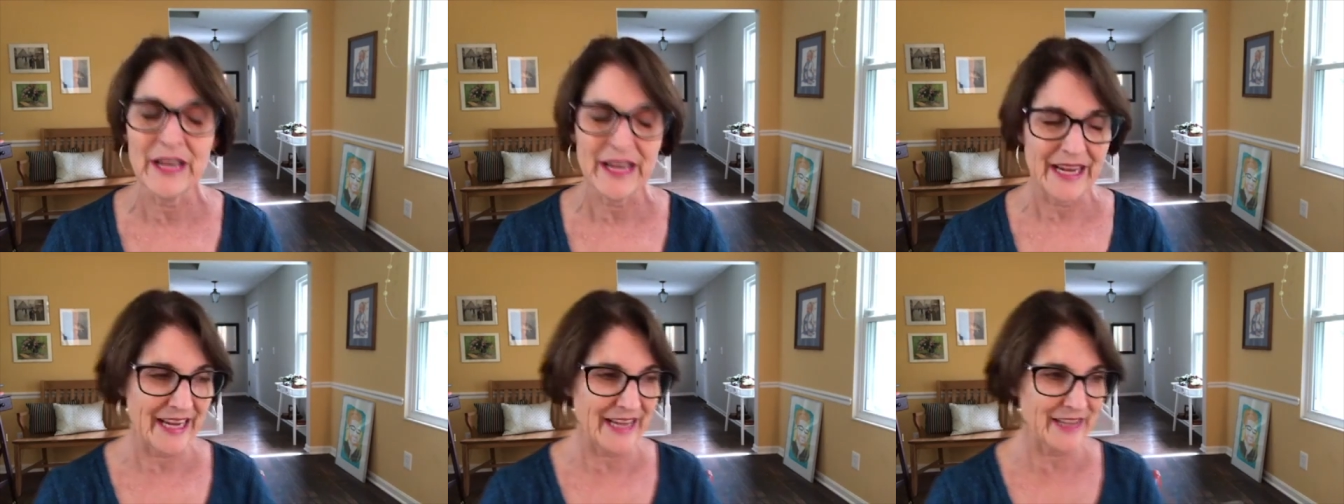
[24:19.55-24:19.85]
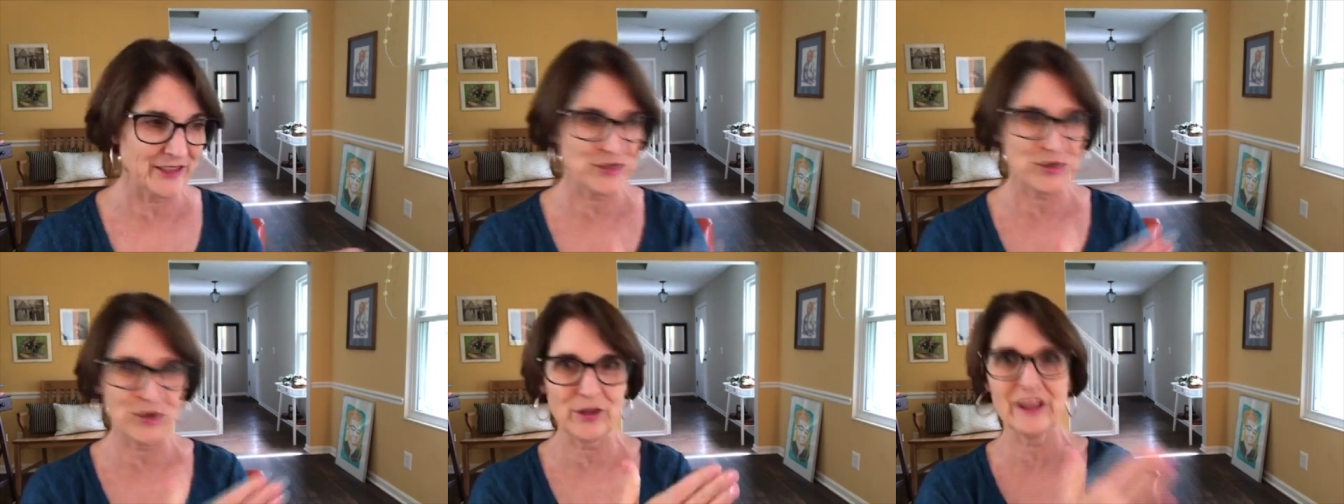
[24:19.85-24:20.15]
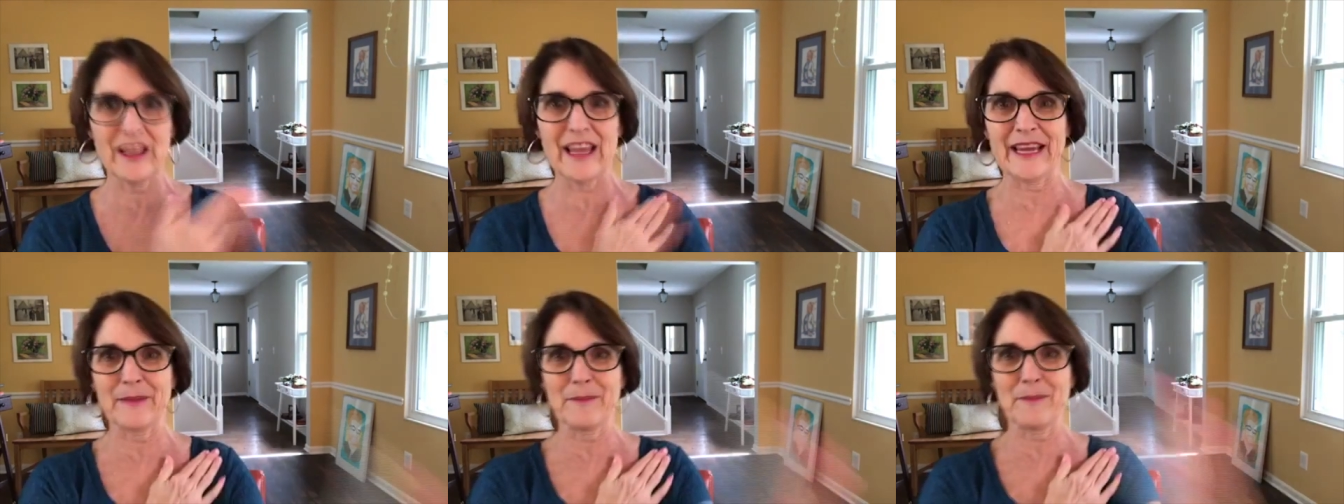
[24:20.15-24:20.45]
It sort of
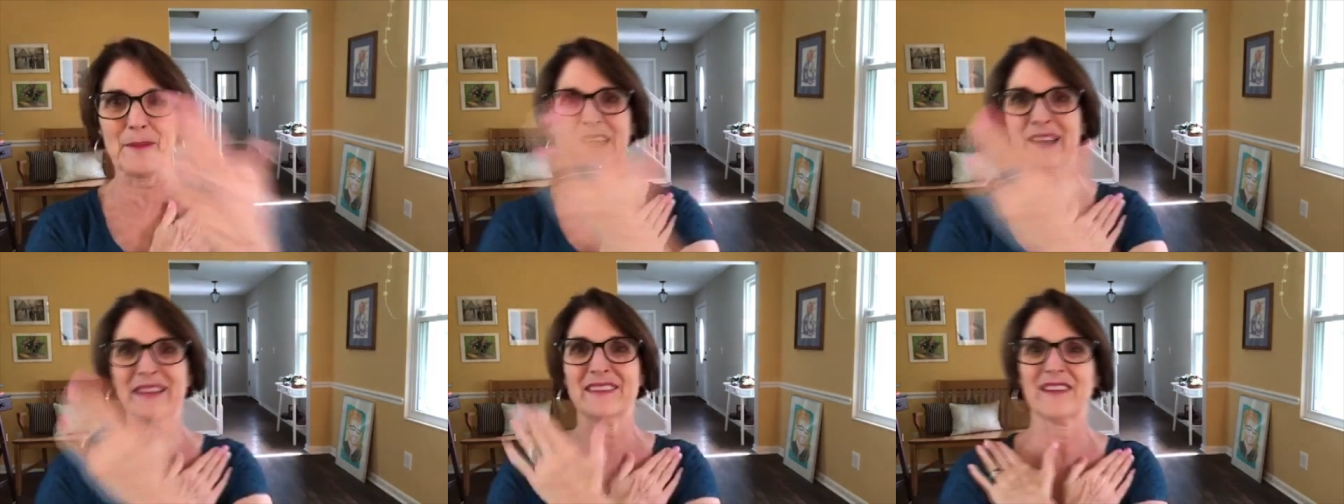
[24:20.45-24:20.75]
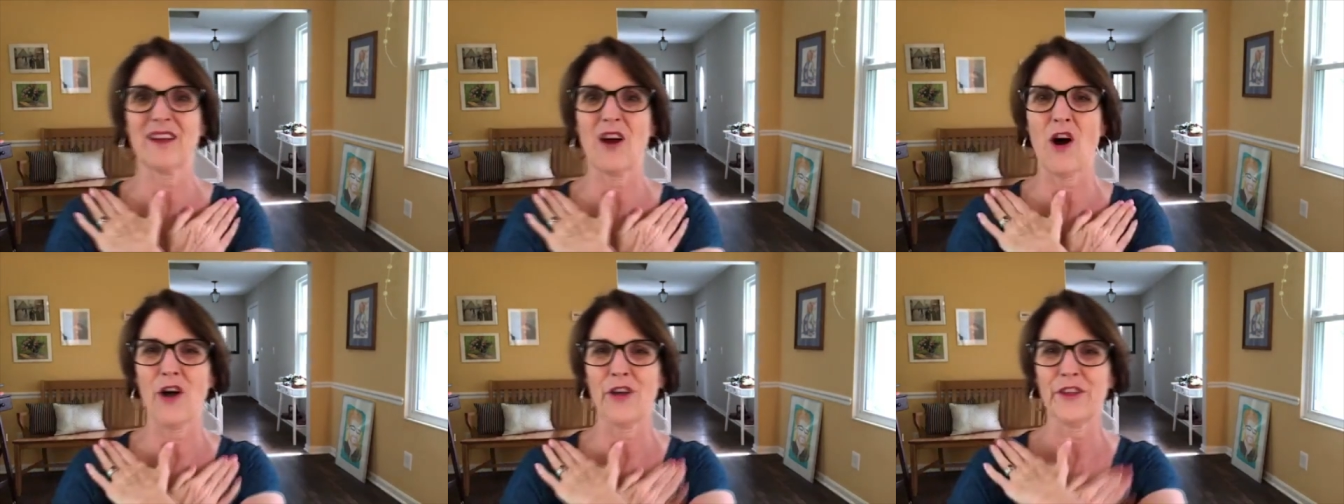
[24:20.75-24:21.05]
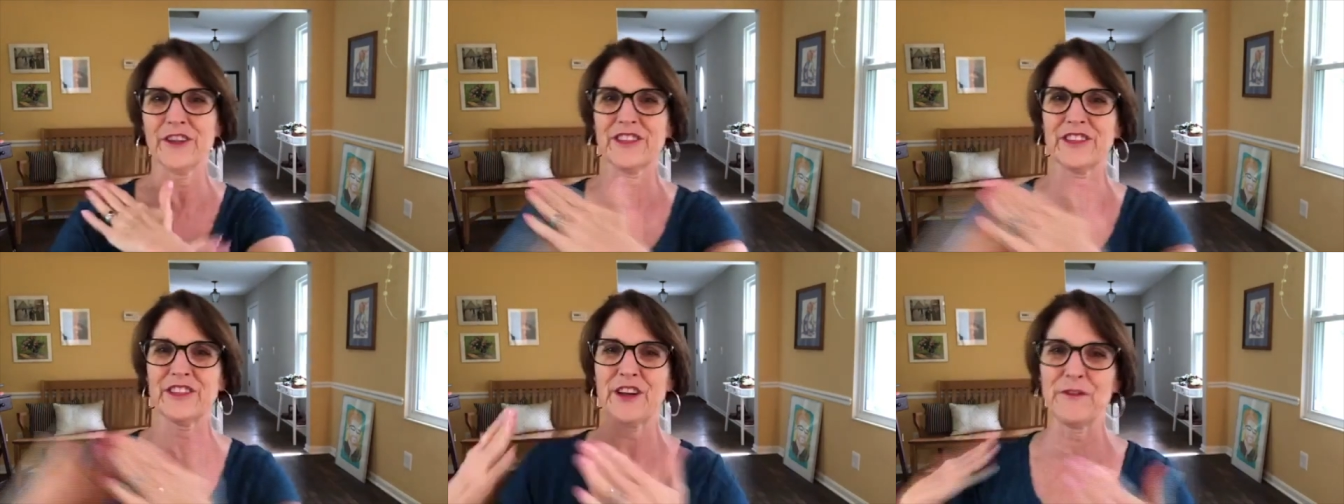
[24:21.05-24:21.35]
like makes all
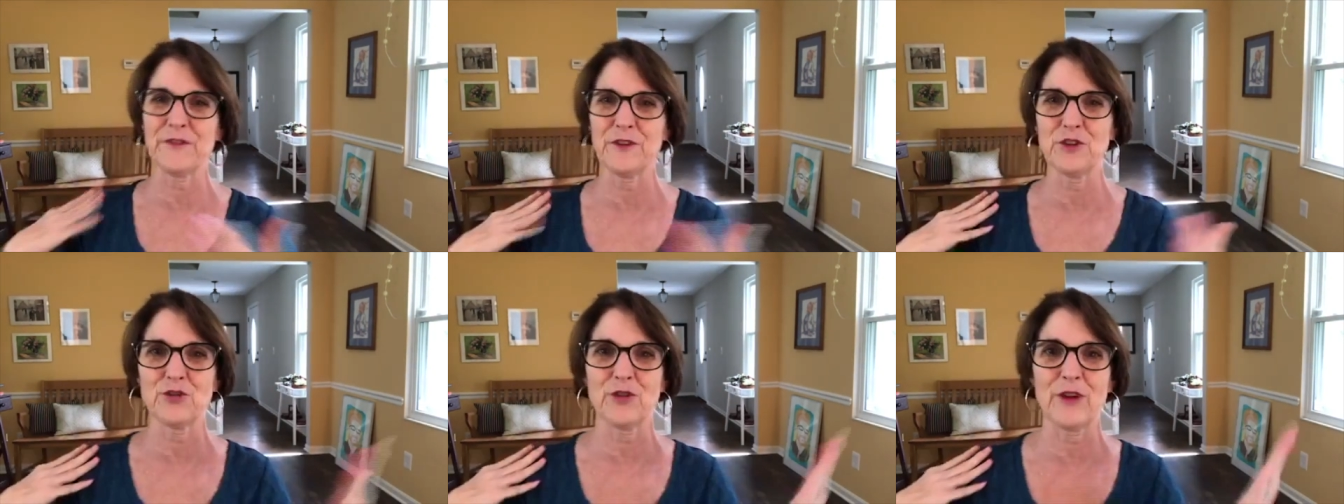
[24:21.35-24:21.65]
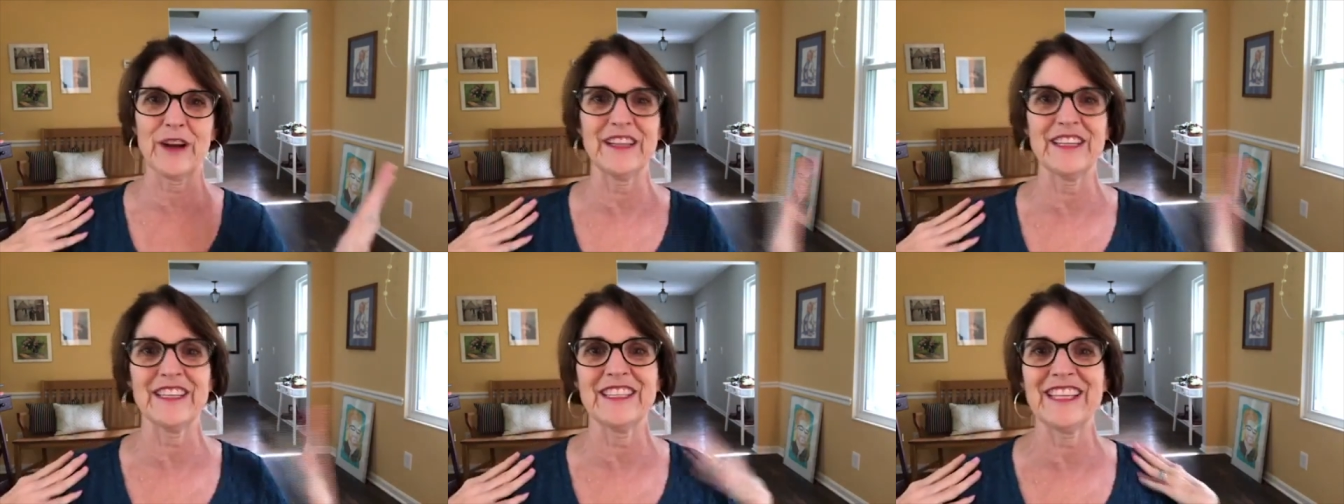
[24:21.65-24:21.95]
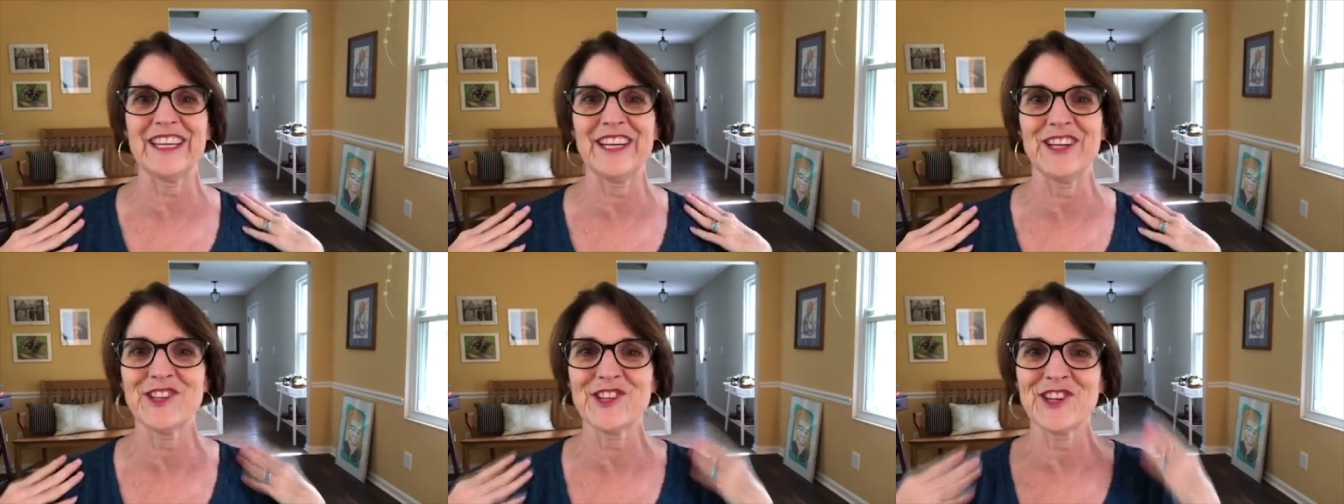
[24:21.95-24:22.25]
the stuff you're trying to
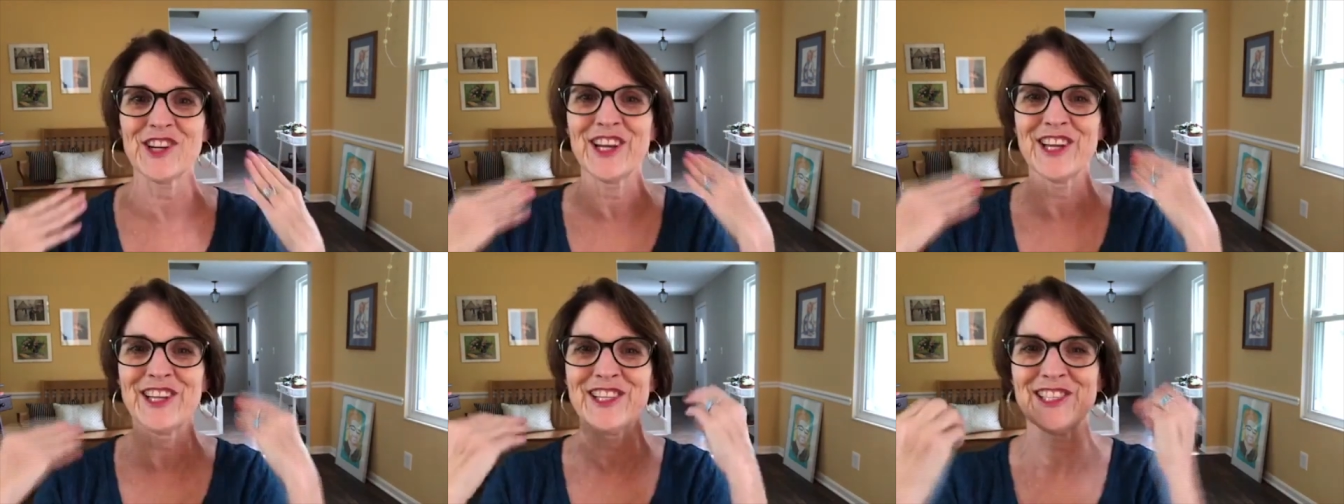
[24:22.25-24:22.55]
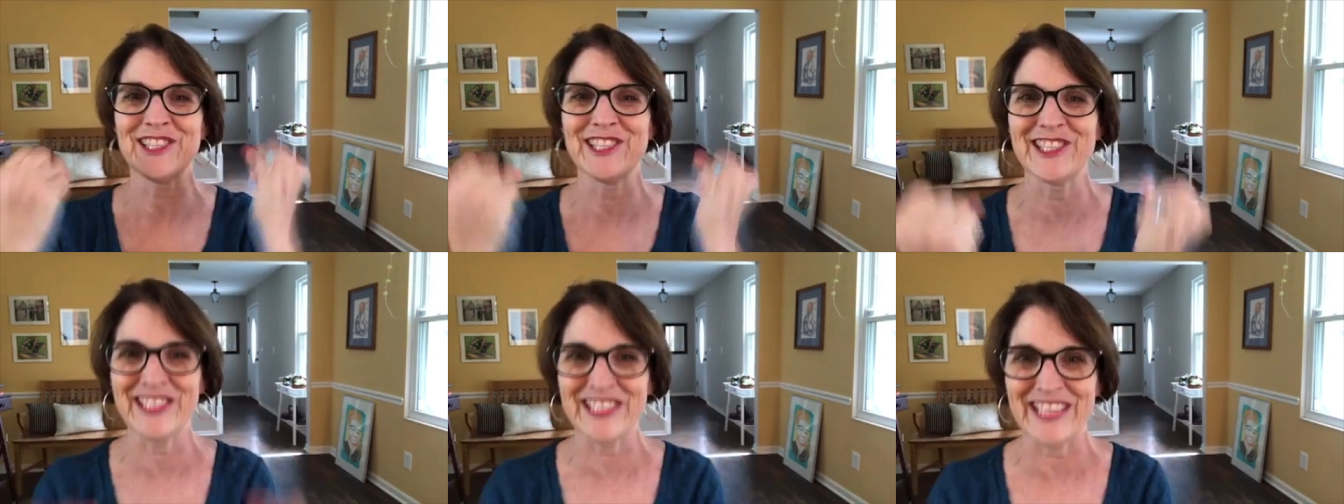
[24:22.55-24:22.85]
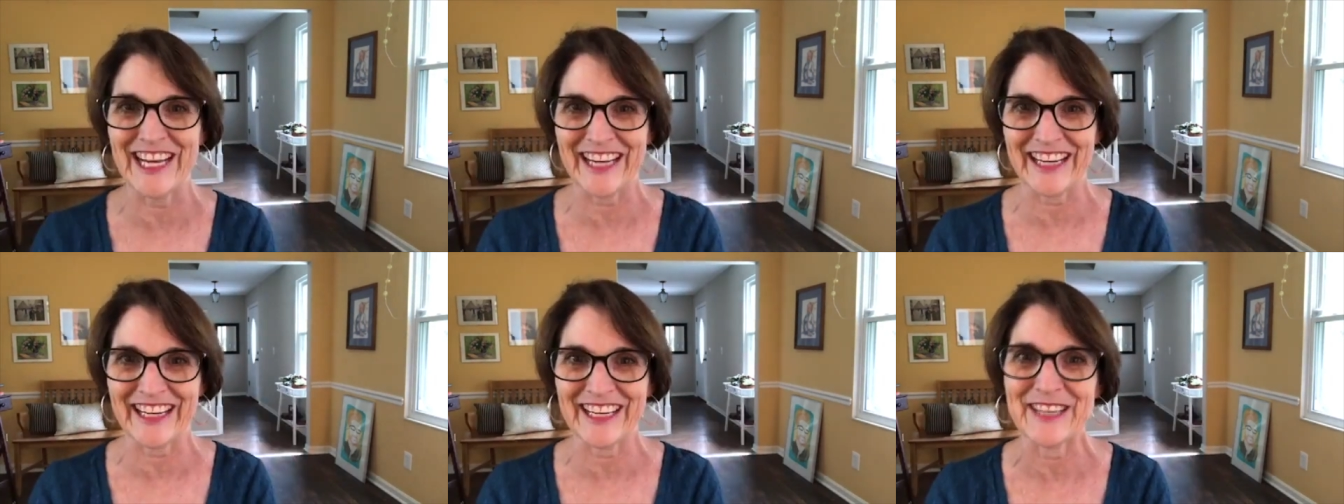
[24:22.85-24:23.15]
teach
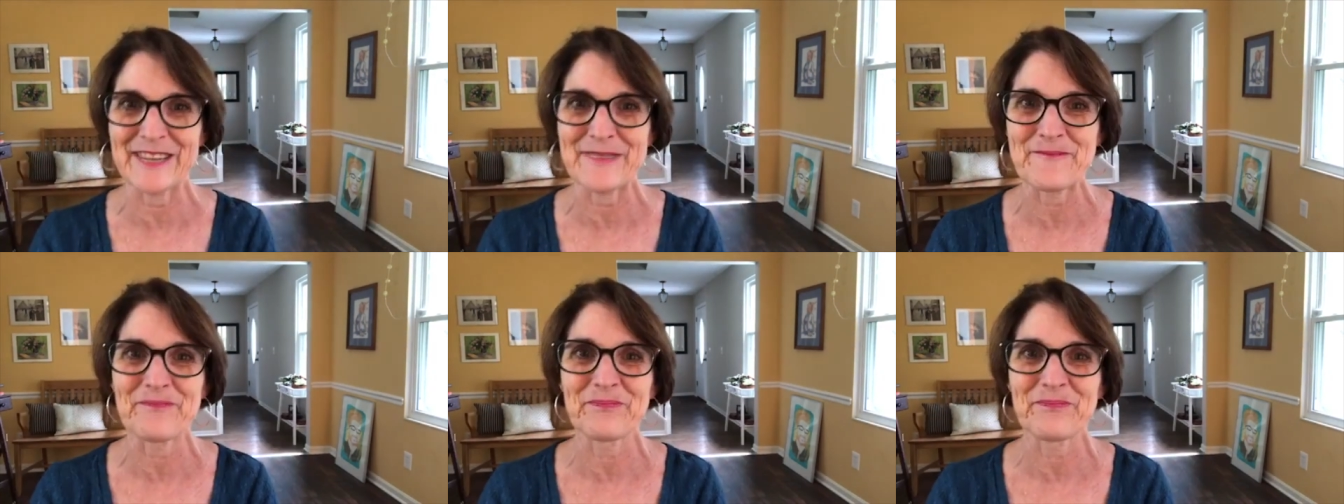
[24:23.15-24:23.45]
stick.